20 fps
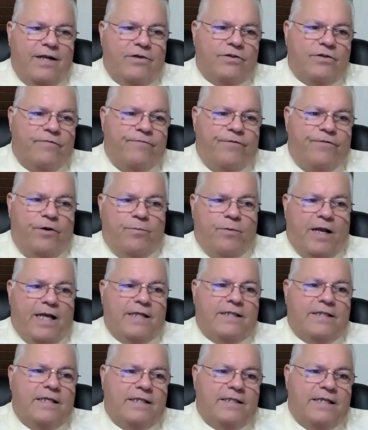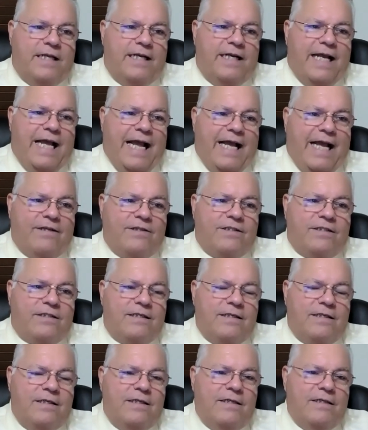There's a few places that
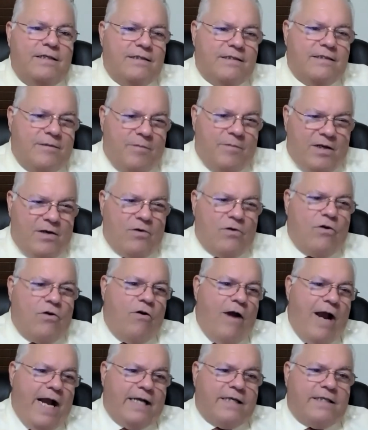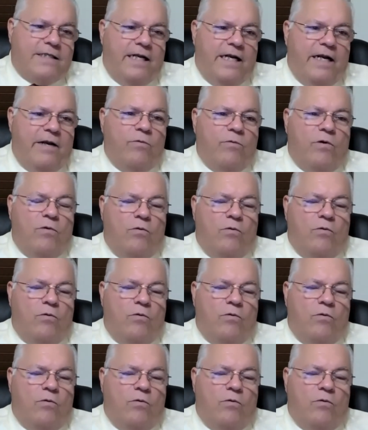has some little cracks in it.